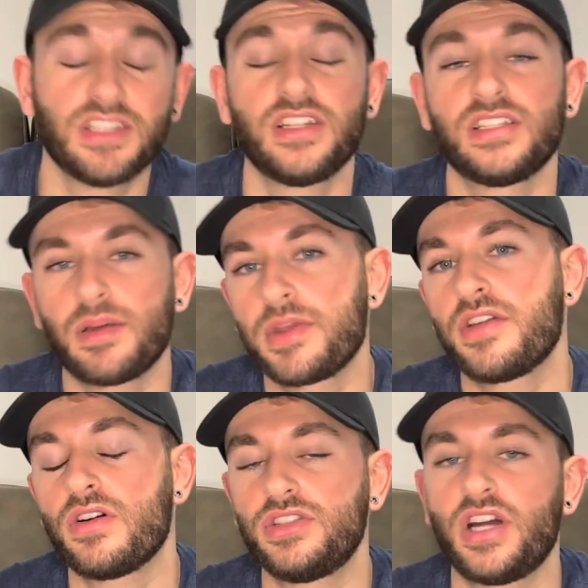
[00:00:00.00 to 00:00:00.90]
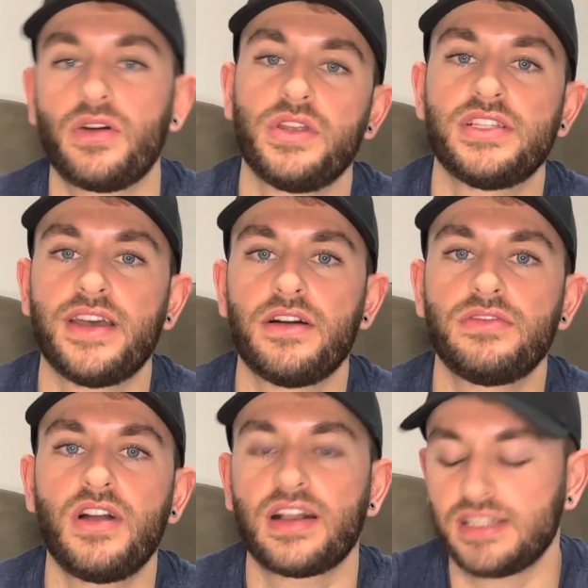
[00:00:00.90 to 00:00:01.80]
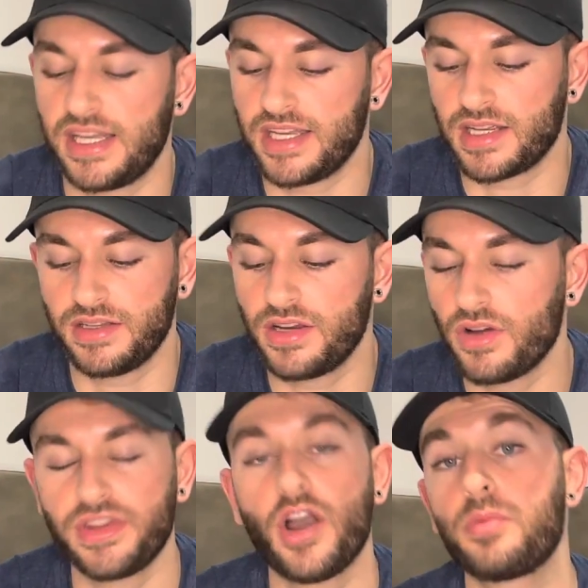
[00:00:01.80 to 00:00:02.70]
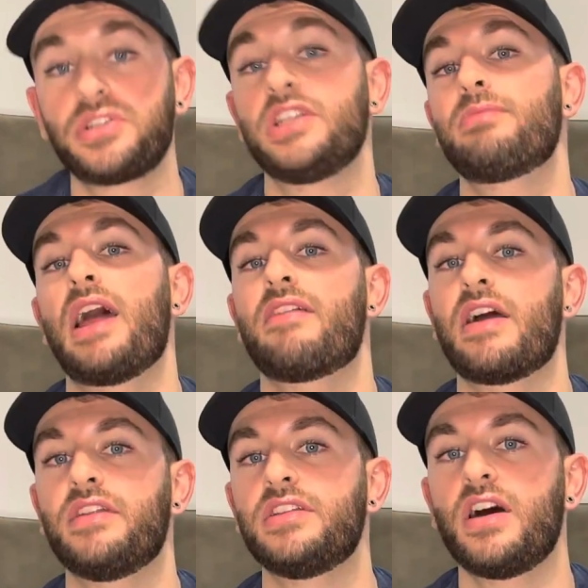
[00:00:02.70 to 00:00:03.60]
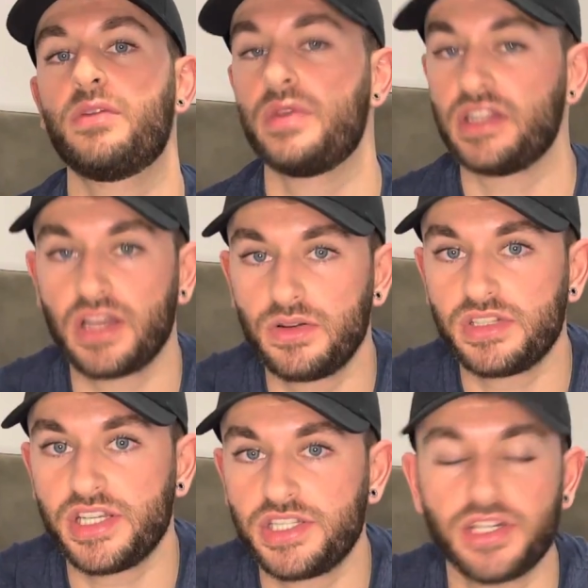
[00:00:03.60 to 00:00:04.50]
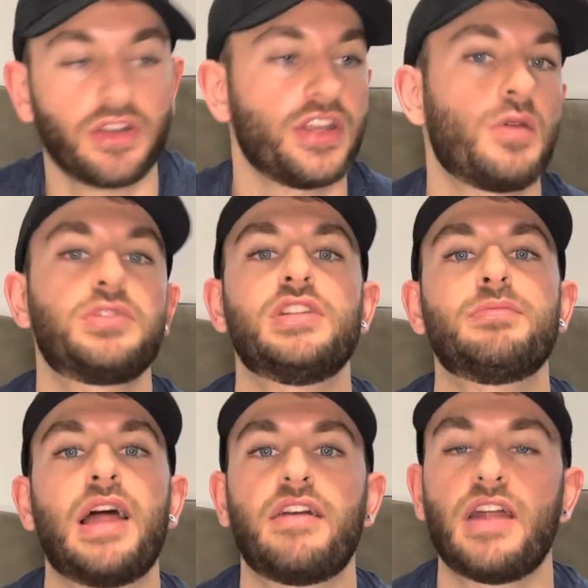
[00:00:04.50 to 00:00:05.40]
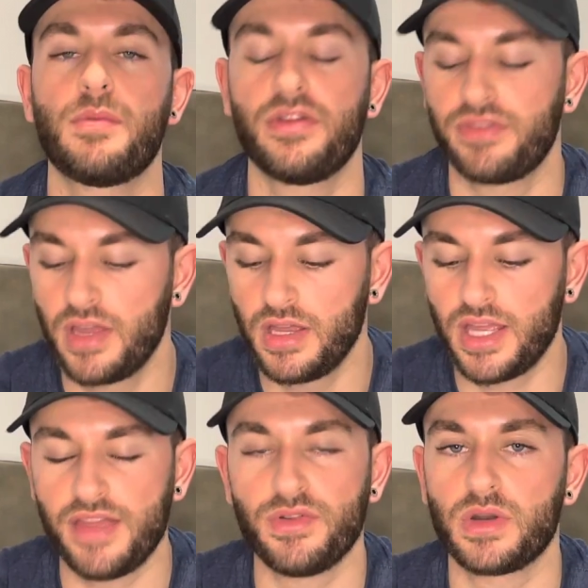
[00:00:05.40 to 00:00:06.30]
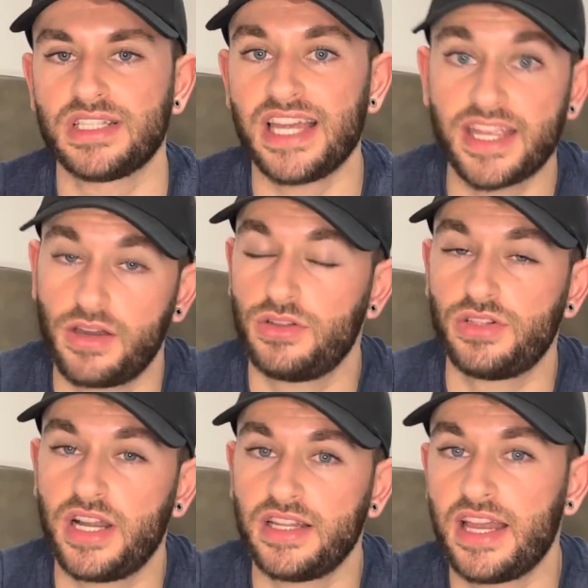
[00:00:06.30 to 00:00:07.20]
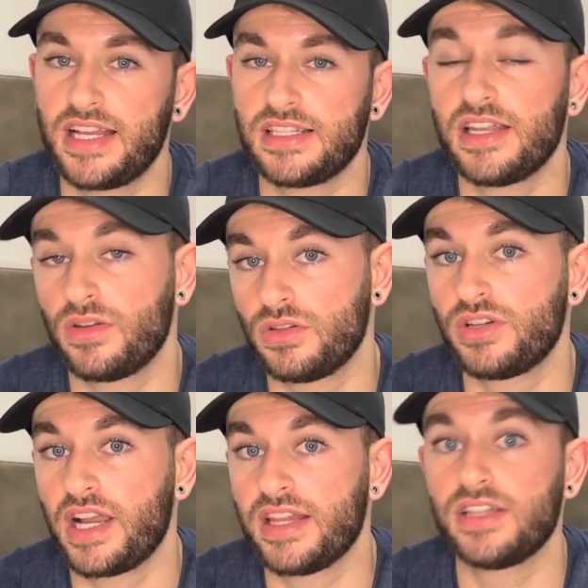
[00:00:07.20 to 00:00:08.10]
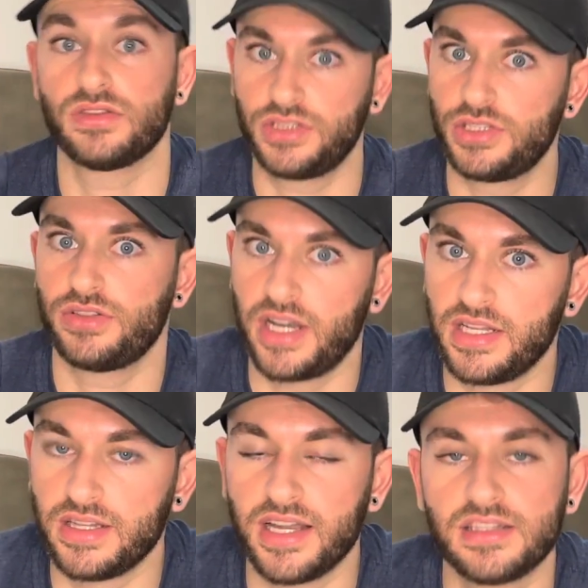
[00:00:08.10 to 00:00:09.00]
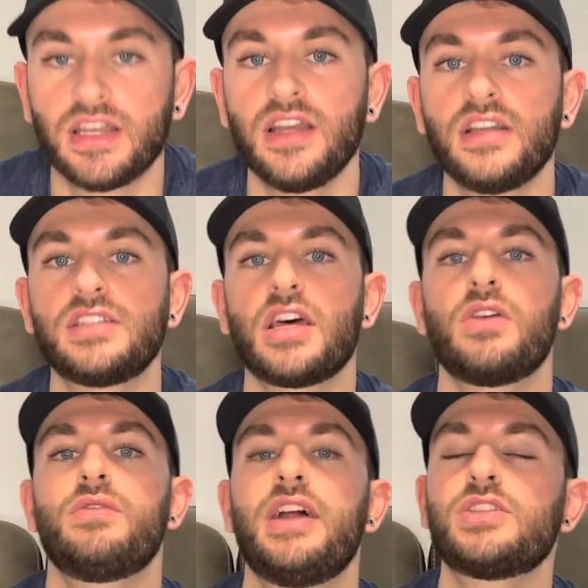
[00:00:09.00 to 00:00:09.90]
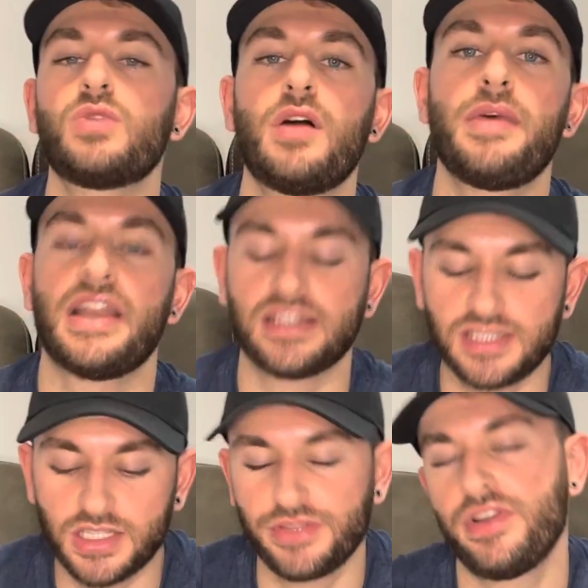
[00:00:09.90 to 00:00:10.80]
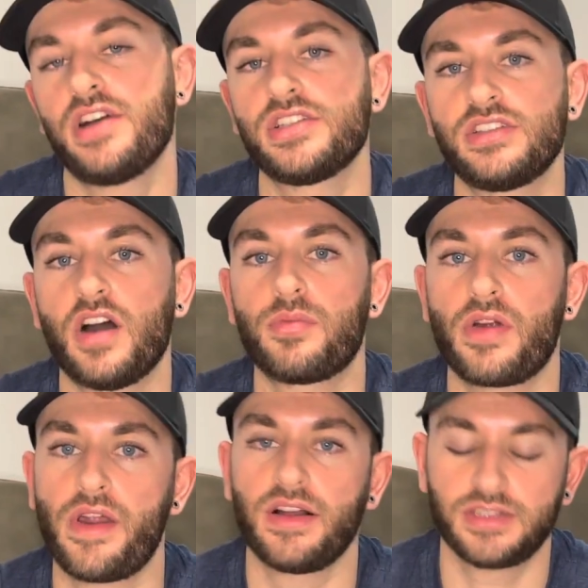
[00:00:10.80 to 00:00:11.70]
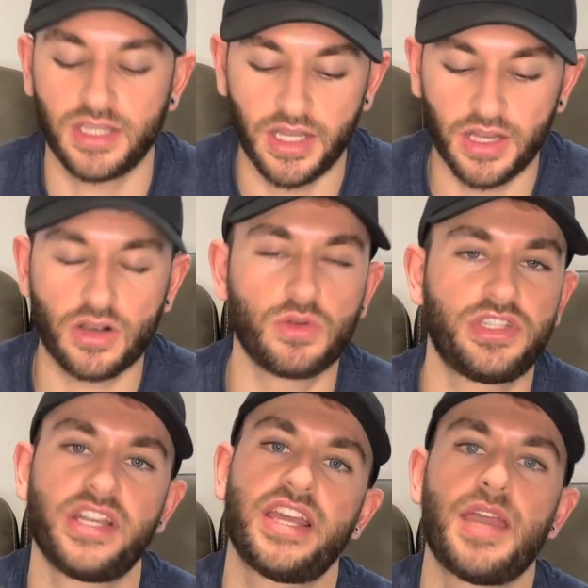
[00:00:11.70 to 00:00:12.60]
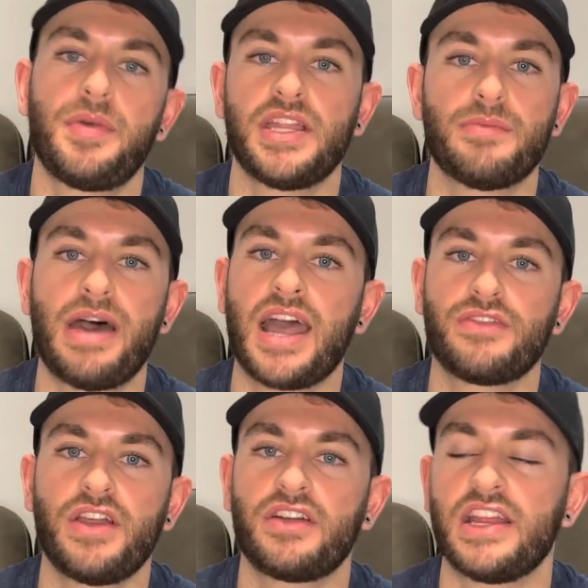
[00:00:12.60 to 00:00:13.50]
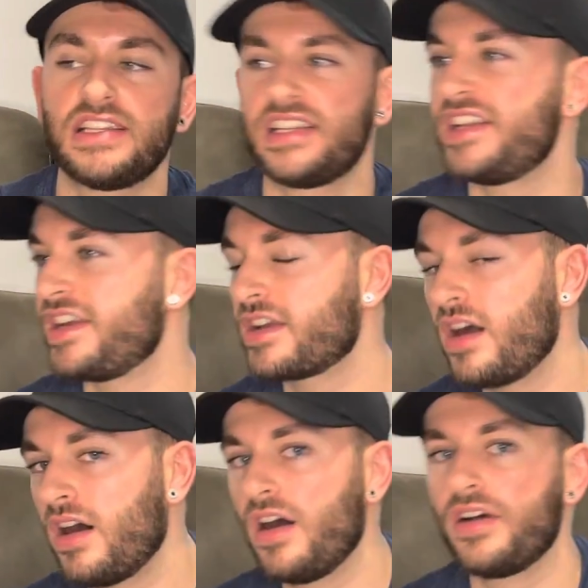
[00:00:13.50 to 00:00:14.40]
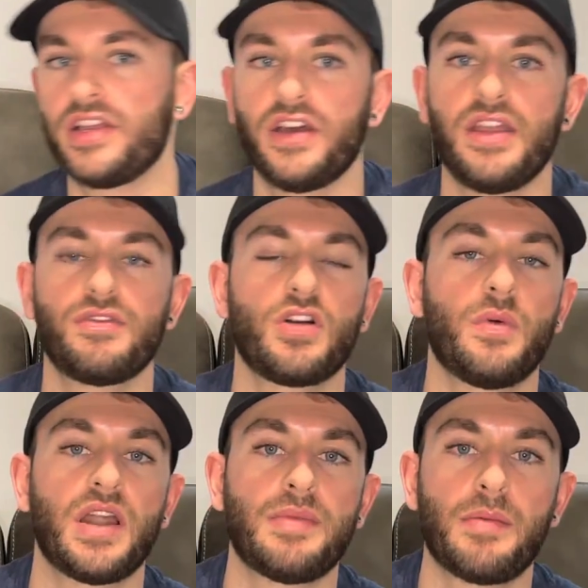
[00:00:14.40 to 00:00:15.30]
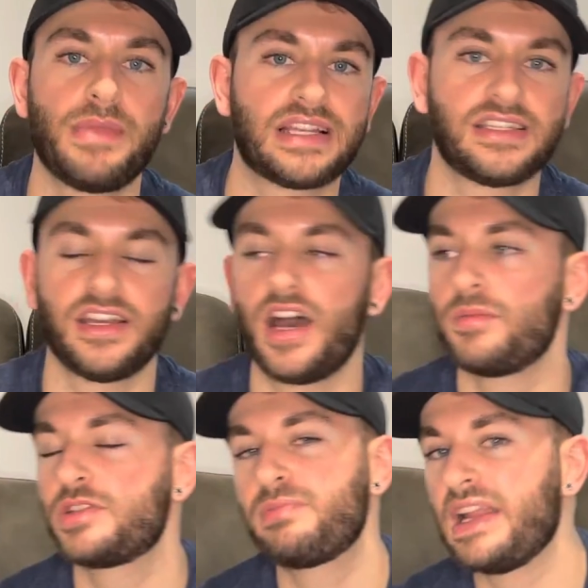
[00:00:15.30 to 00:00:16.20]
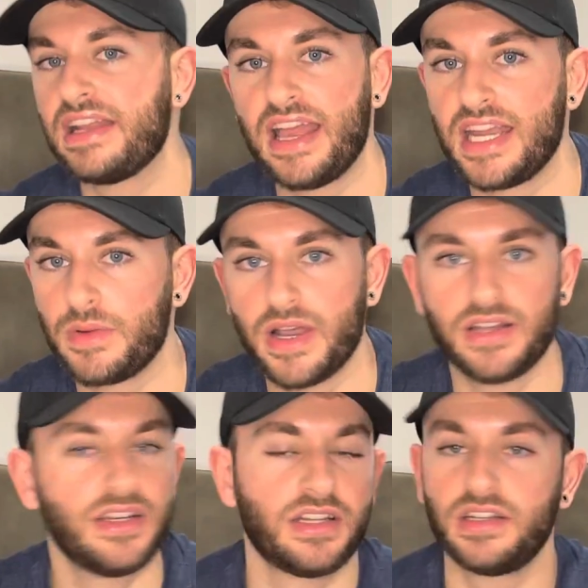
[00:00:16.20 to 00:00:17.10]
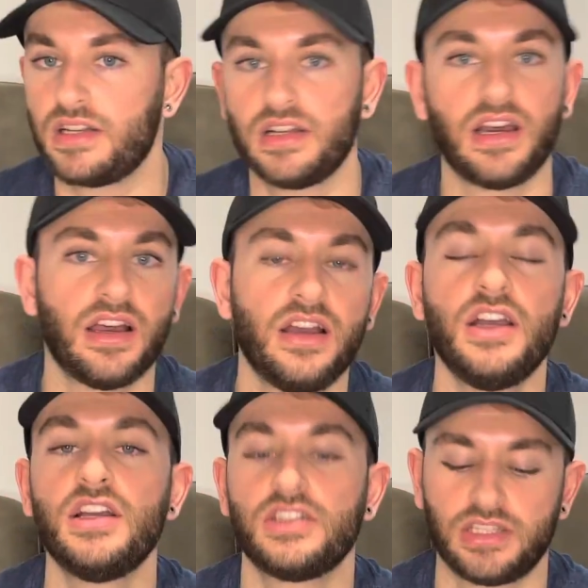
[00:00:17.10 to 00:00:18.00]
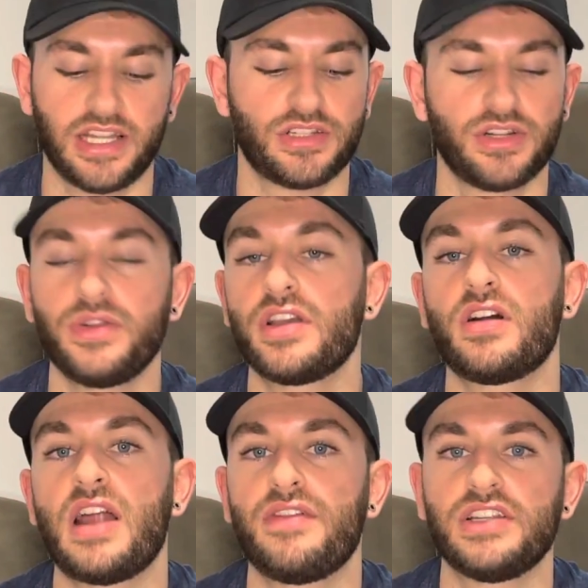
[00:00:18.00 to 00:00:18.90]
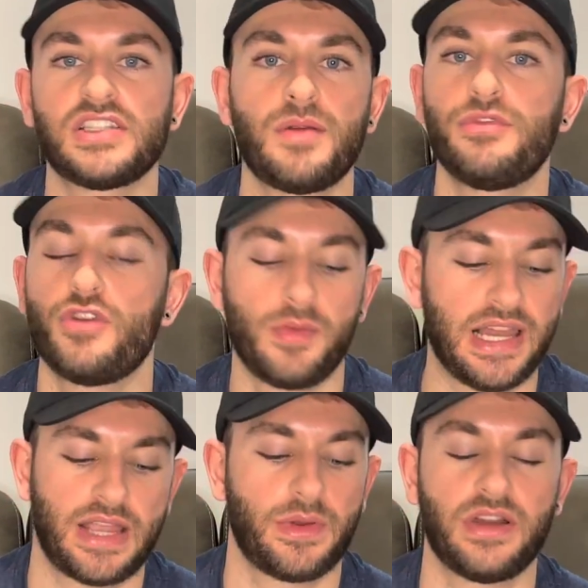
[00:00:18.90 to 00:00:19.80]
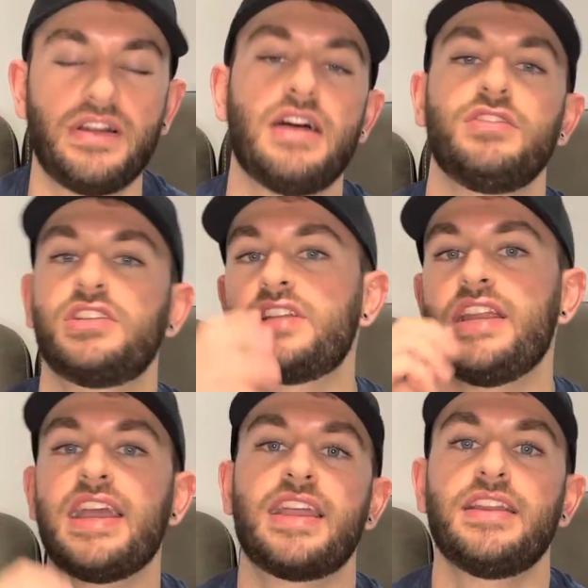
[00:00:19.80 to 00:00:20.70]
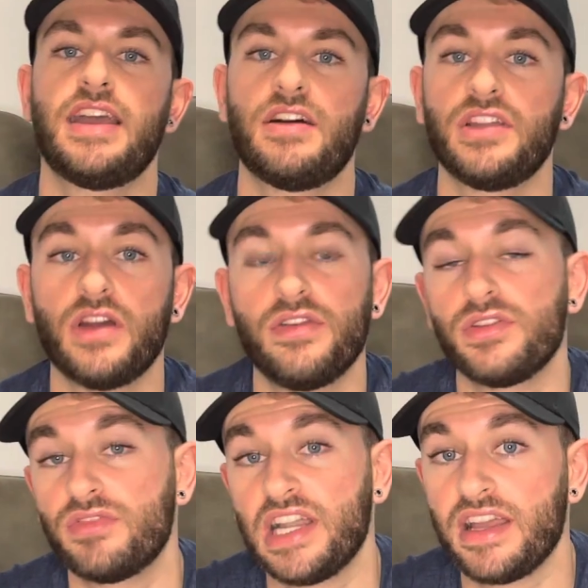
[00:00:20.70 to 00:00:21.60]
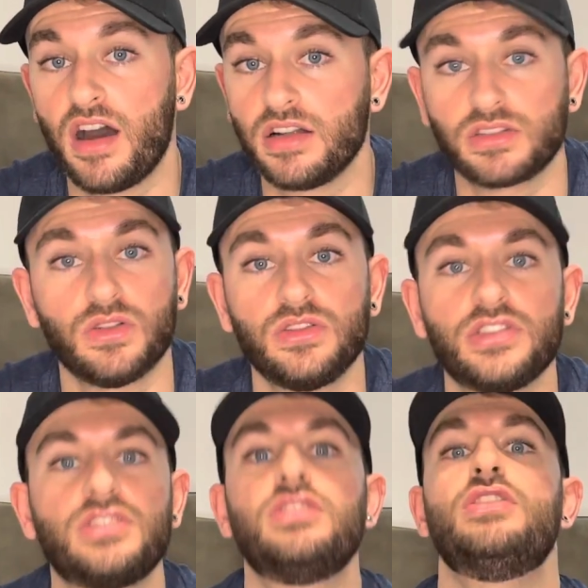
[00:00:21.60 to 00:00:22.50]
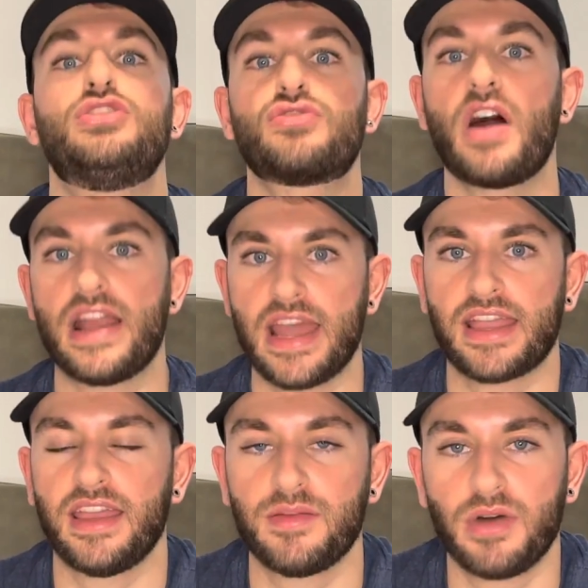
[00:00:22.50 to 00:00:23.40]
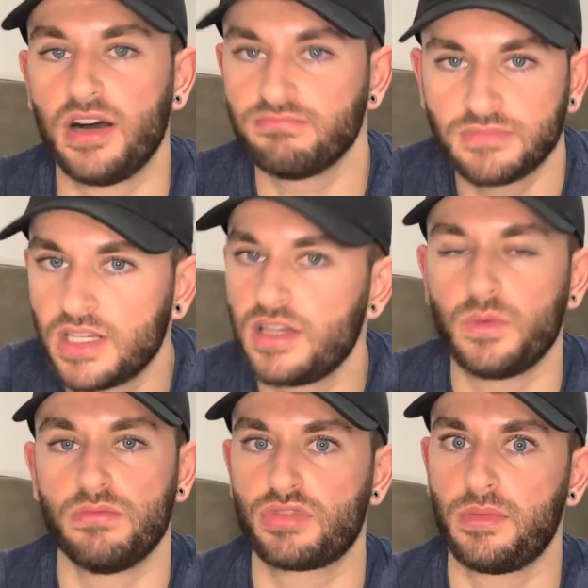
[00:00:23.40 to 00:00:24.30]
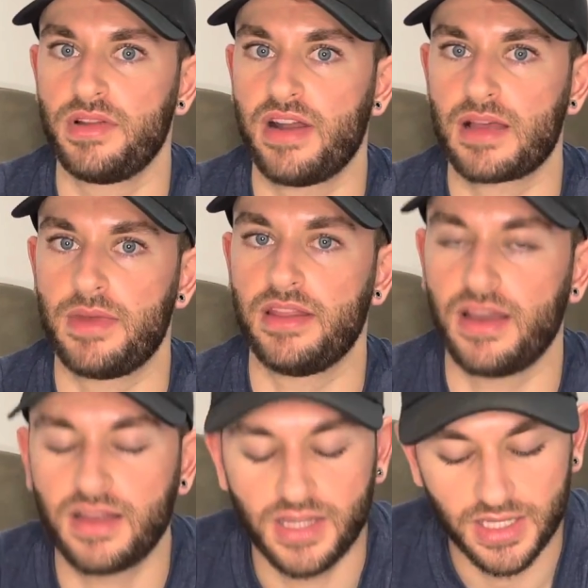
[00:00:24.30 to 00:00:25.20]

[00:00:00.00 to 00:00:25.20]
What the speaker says: Something you've got to juggle yourself. Like I said, you've got the option to play around with the dosage, you've got the option to play around with if you want to take it on training days and non-training days or just training days. So that's what I mean, it's such a versatile product. Of course, you can keep it in your bag very easily in your car, you know, you haven't got to worry about mixing it up, spilling it anywhere, Just literally all you've got to have is some form of liquid around just to neck it down. You know, if you're really hardcore, just dry neck it, but I wouldn't probably recommend that.